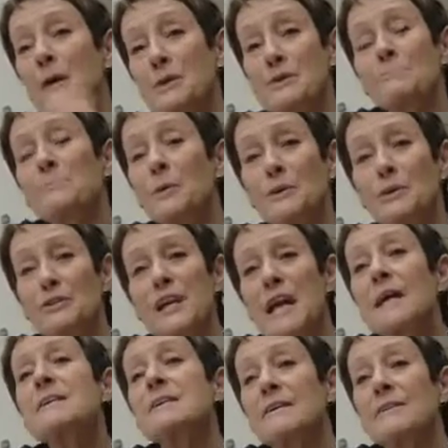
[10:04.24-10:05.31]
much more
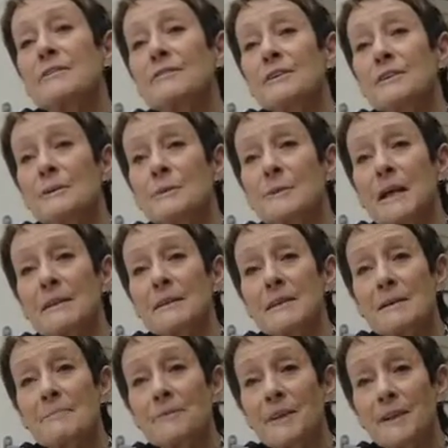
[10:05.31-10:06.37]
creative, and you get
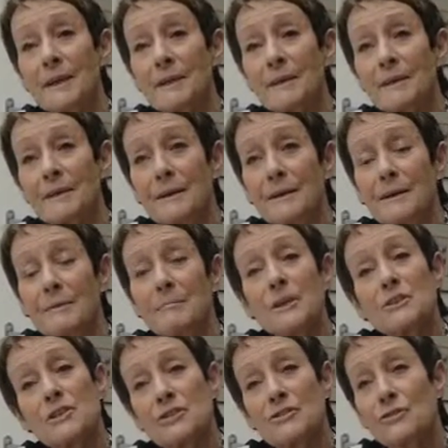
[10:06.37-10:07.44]
something
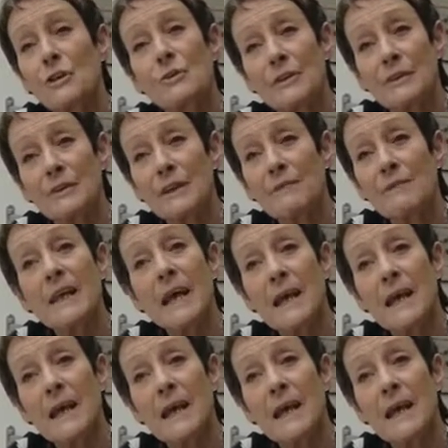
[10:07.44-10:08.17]
much stronger in the